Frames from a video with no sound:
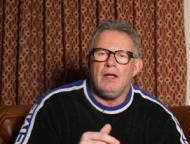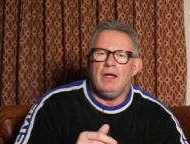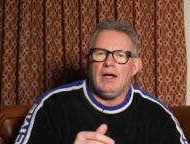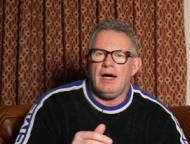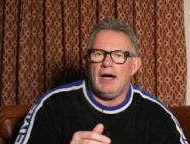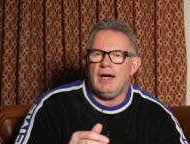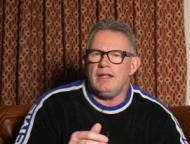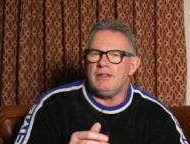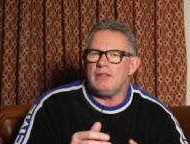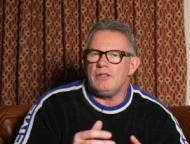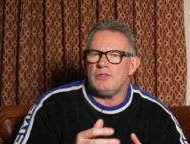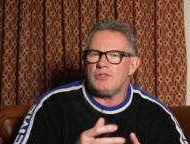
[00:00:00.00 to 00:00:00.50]

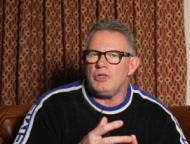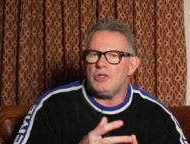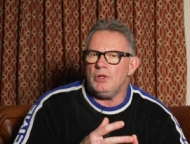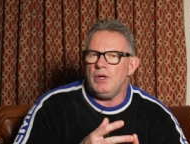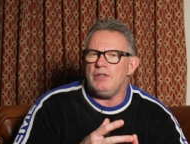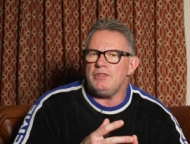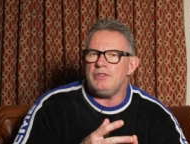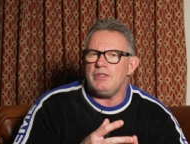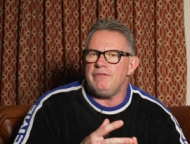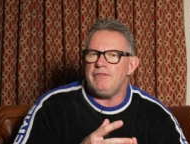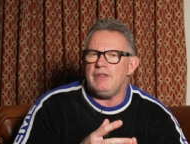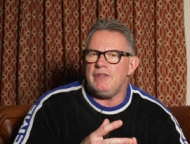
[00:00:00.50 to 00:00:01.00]
and the
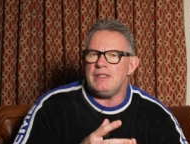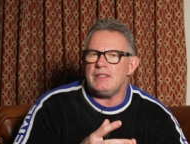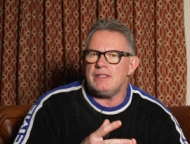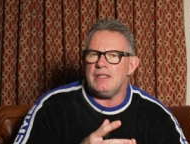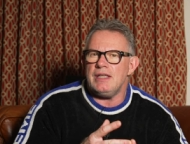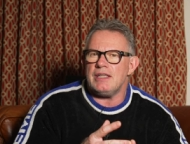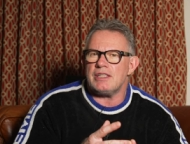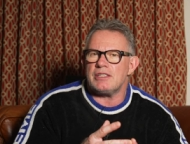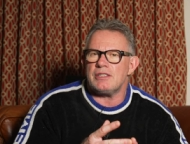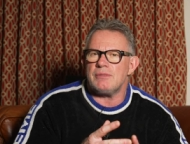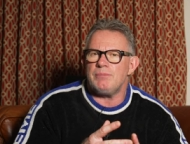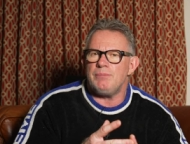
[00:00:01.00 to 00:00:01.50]
Toyota
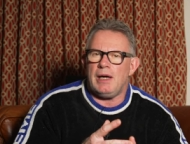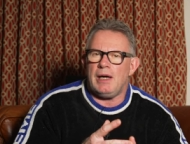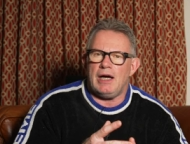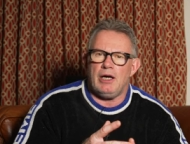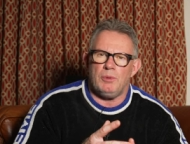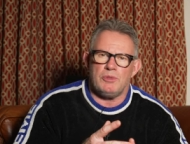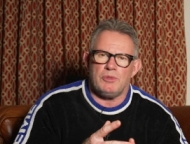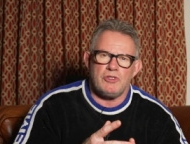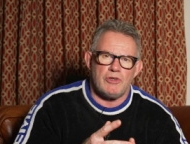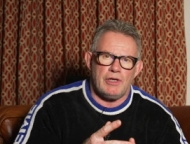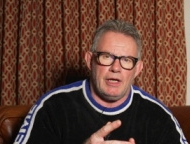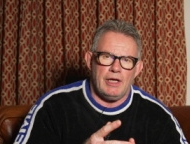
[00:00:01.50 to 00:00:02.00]
V6
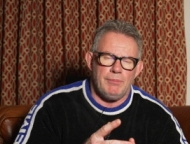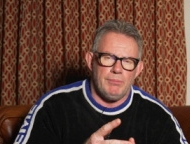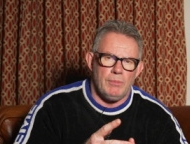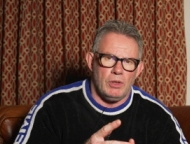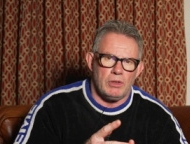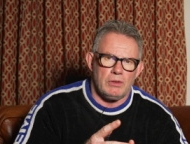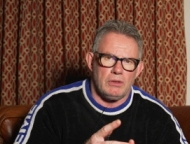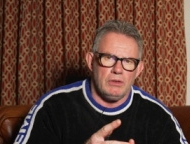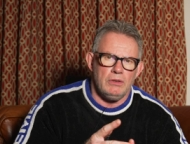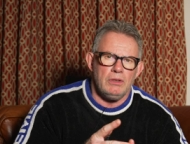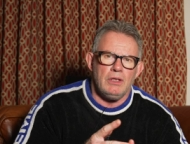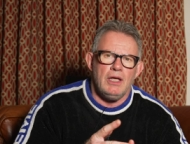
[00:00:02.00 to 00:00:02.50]
powertrain
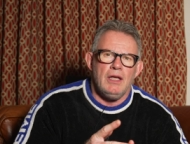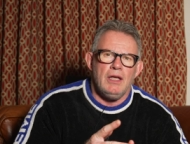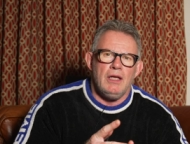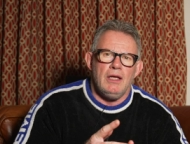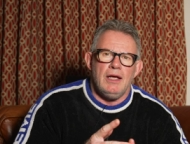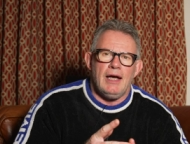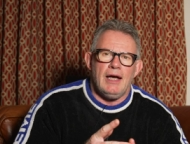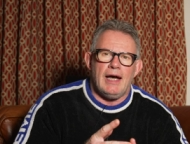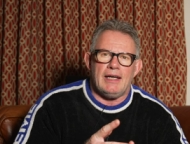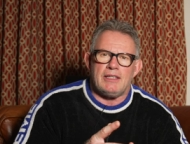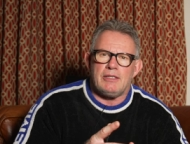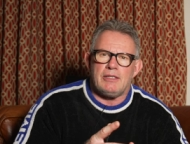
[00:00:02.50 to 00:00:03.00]
model
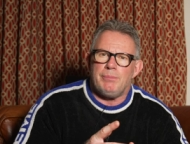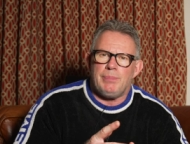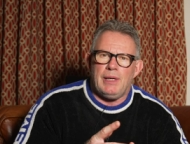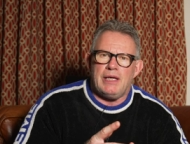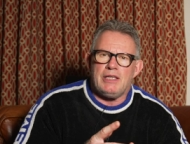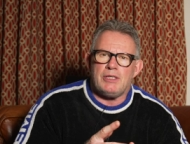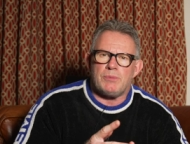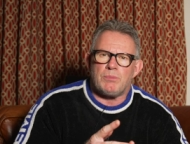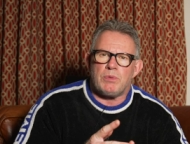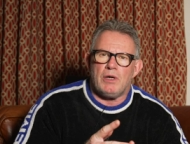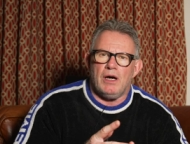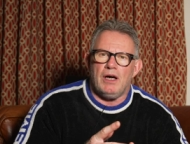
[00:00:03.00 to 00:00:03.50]
at a
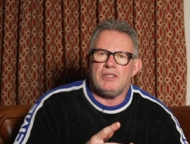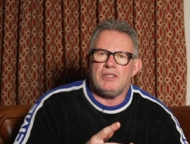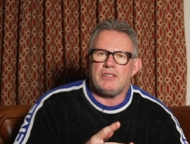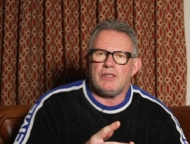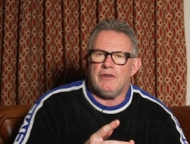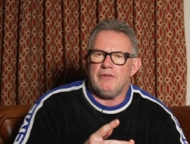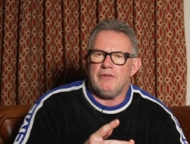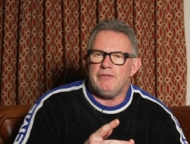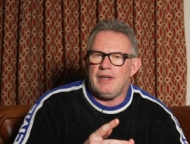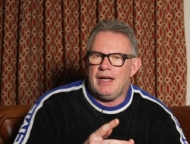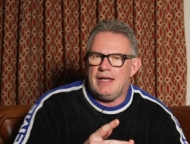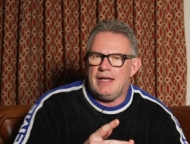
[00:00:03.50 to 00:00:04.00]
base price
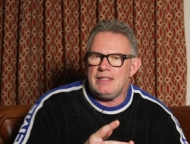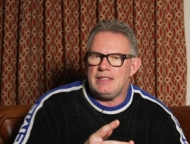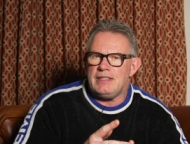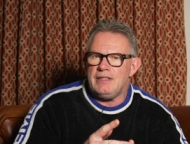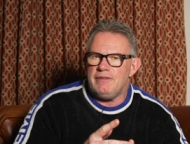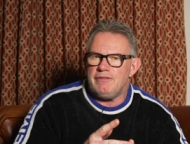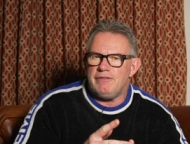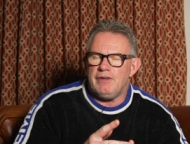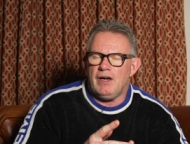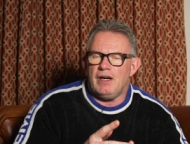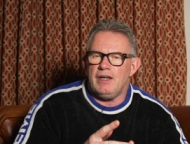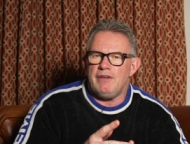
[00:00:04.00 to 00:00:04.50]
of
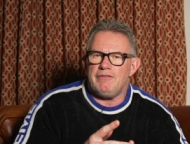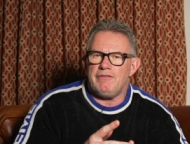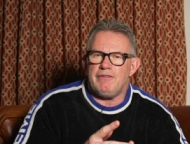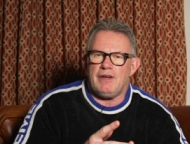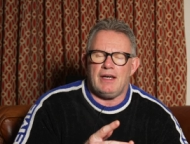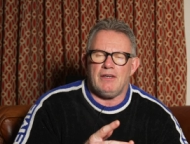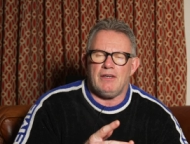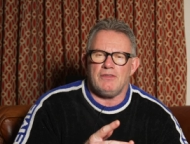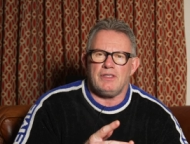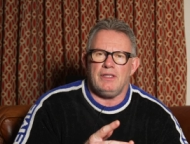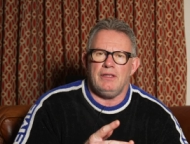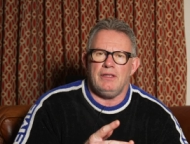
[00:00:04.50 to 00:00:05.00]

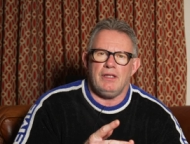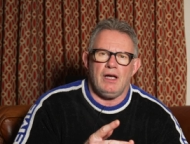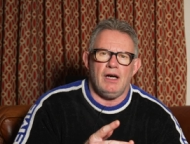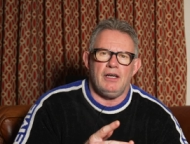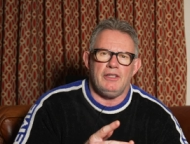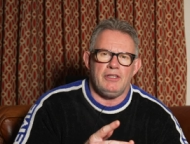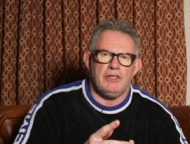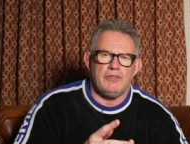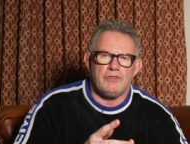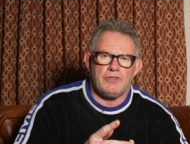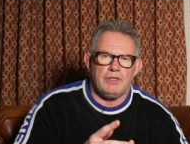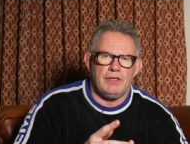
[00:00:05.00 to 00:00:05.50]

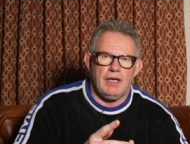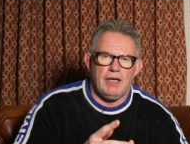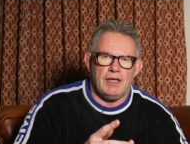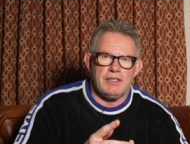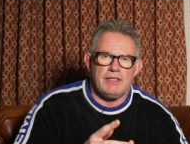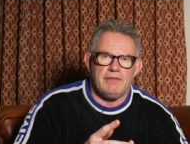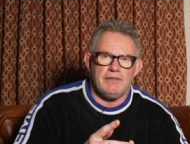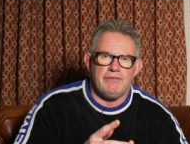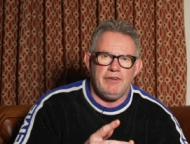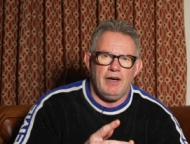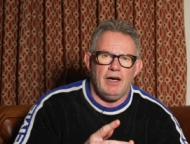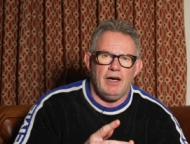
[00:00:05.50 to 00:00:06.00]

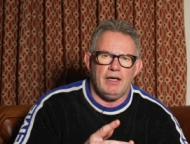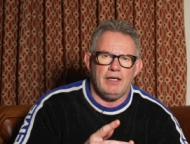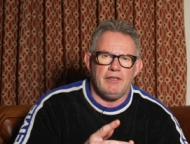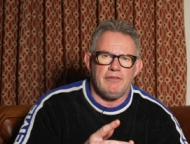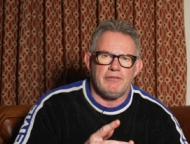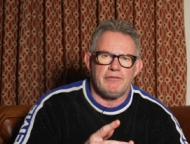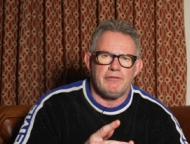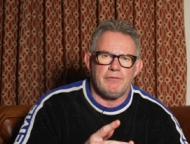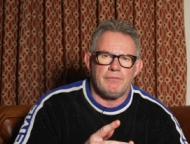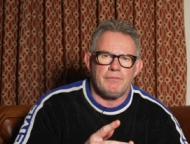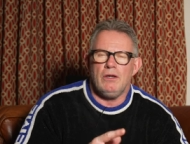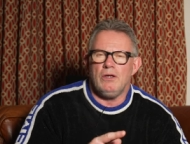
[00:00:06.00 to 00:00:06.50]

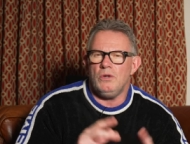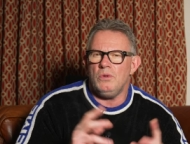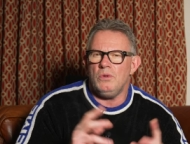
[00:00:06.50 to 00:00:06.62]
85,995.